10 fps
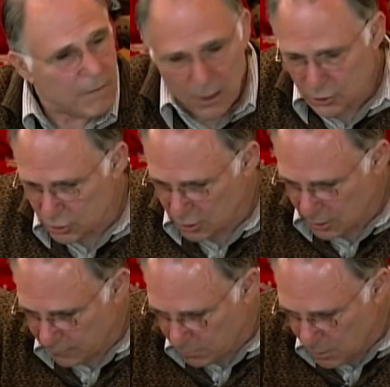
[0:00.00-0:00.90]
the
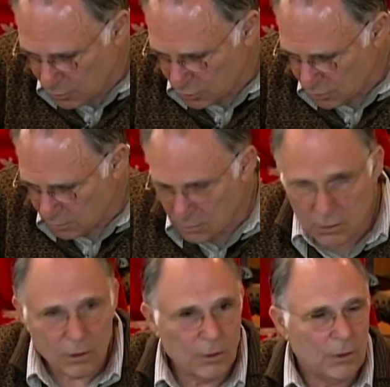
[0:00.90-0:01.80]
function of emotion
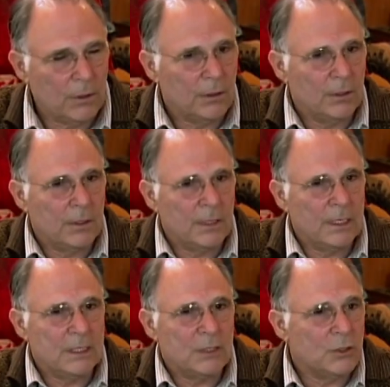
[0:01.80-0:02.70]

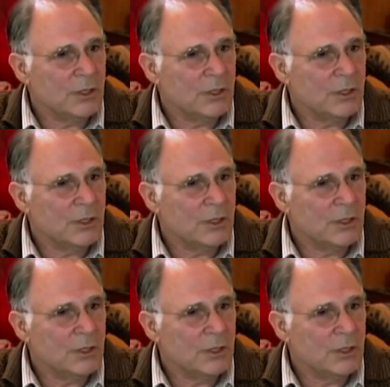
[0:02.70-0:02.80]
is